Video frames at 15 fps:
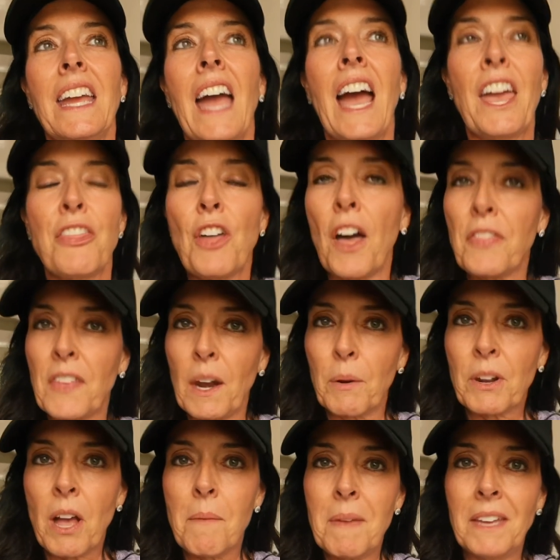I thought that I
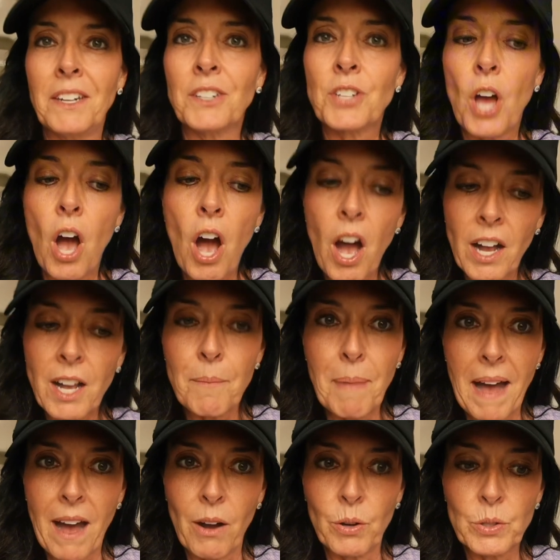would come in and talk
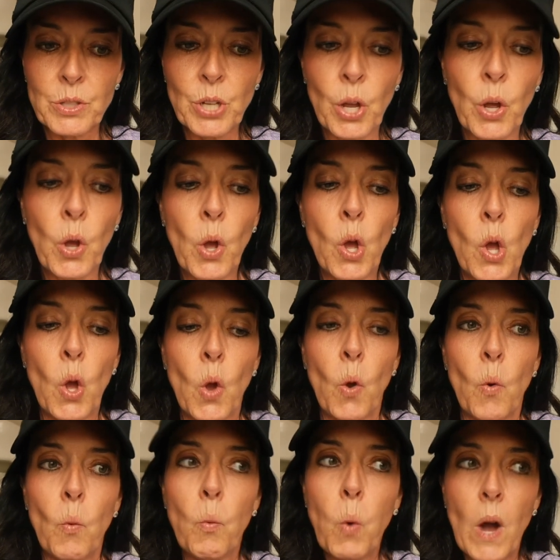about
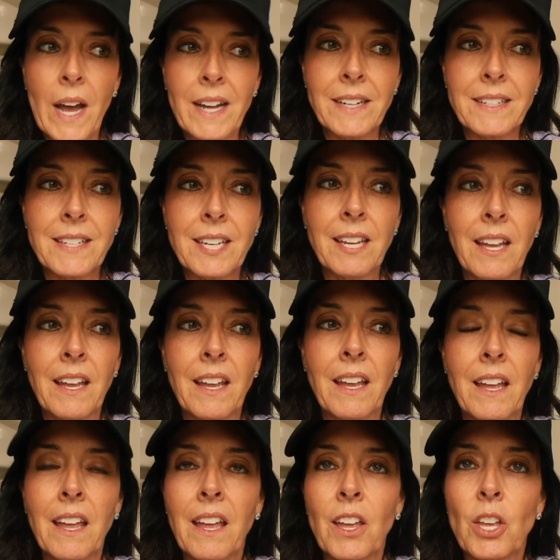what
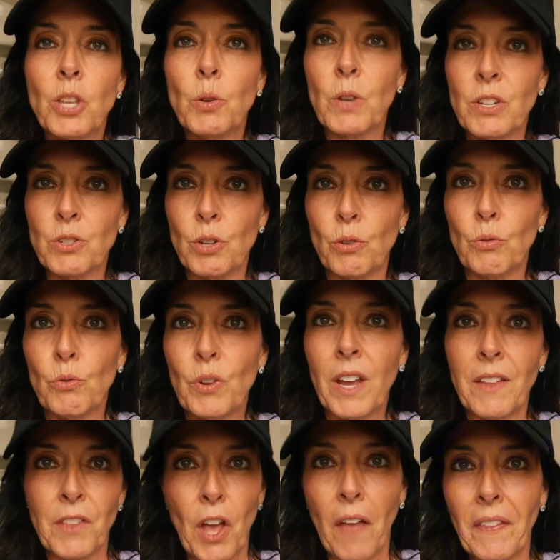you can do
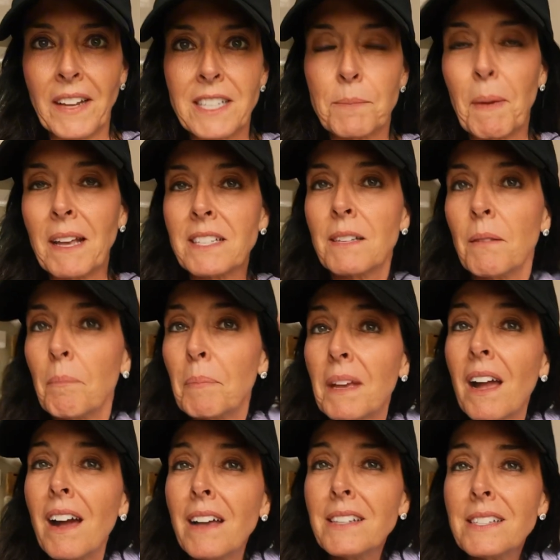in the online space
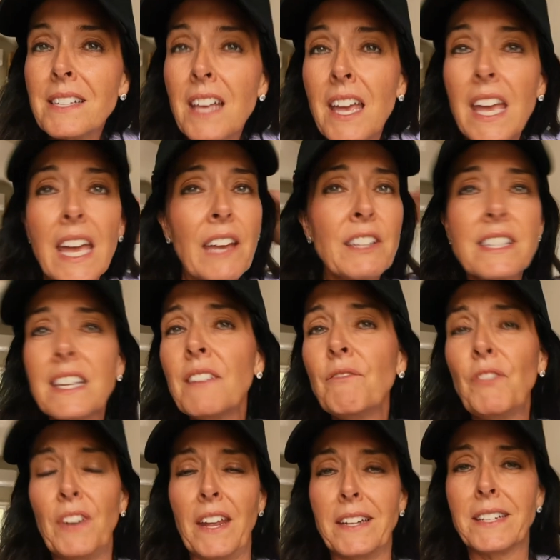because it's
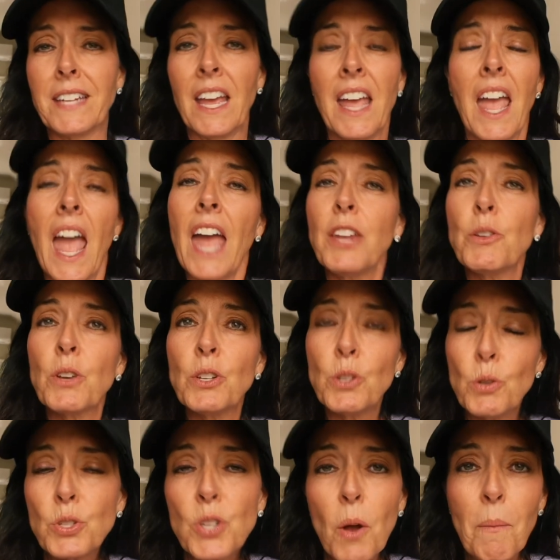infinite and you can
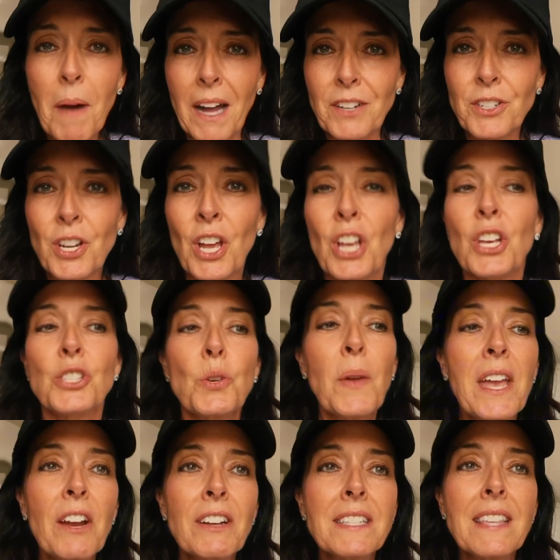do so much. So
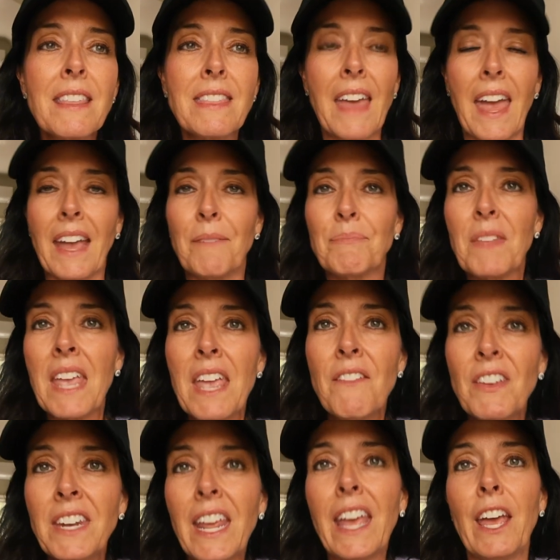here's the thing,
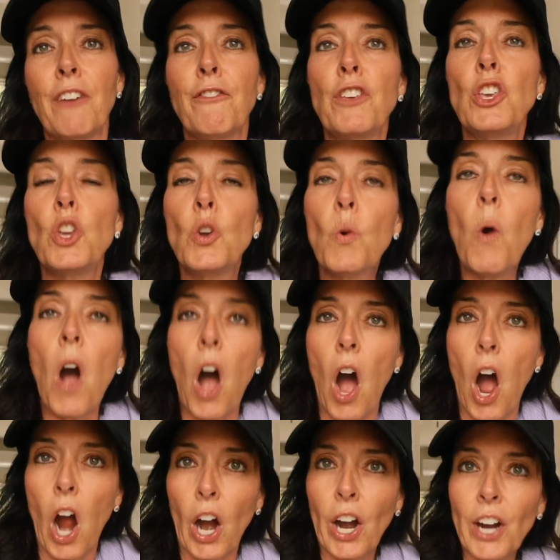even if you
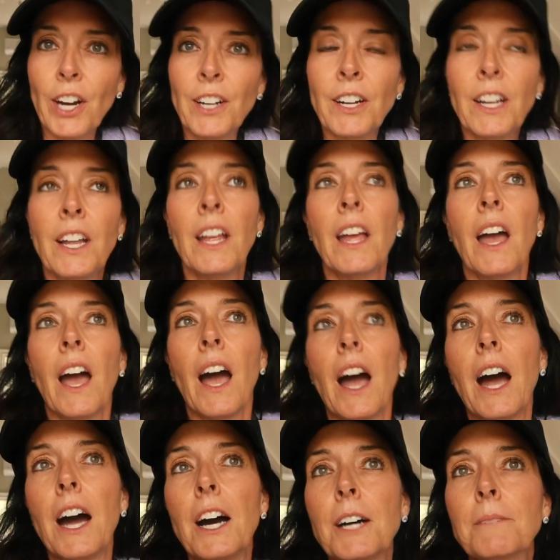are
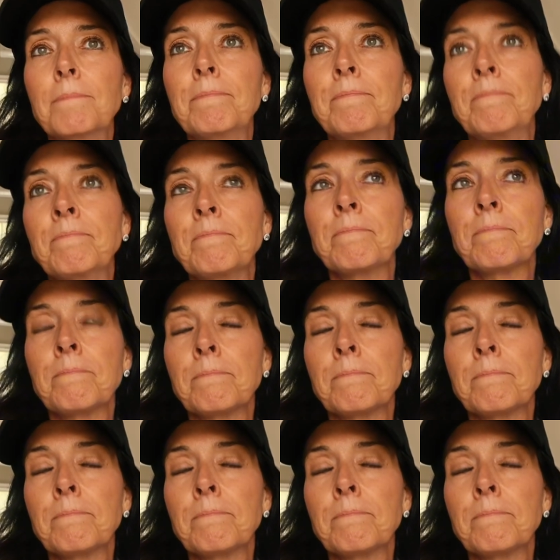wanting